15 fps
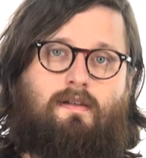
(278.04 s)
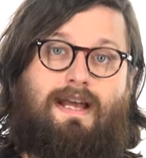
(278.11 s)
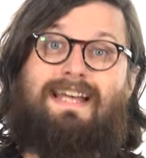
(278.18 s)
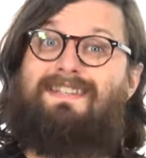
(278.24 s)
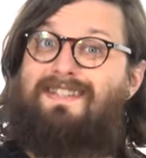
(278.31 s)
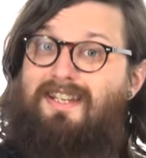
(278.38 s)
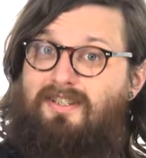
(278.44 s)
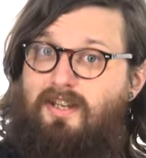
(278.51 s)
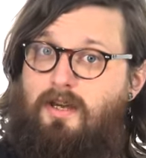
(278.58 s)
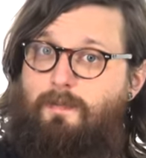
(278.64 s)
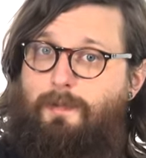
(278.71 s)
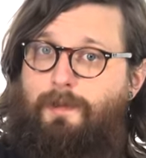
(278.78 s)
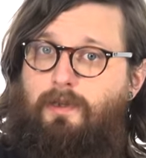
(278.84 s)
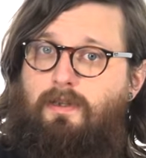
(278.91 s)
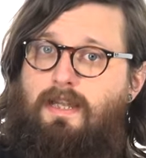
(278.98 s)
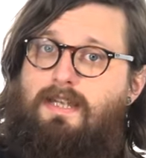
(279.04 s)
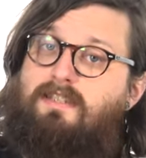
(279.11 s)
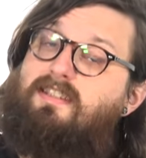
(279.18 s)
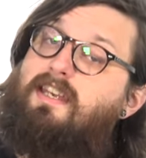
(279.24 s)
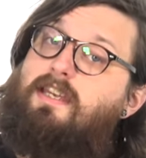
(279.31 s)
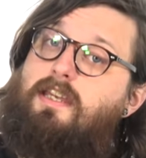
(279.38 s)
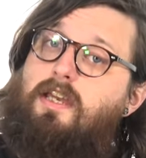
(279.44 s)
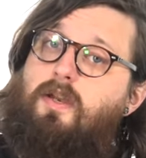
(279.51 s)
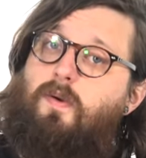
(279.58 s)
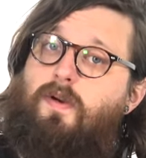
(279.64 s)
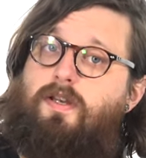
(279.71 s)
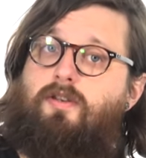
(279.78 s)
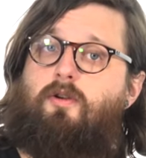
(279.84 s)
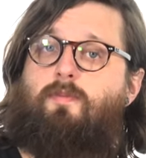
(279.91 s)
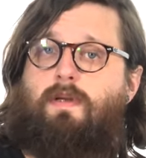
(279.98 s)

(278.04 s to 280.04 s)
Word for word: As an example, let's say you and your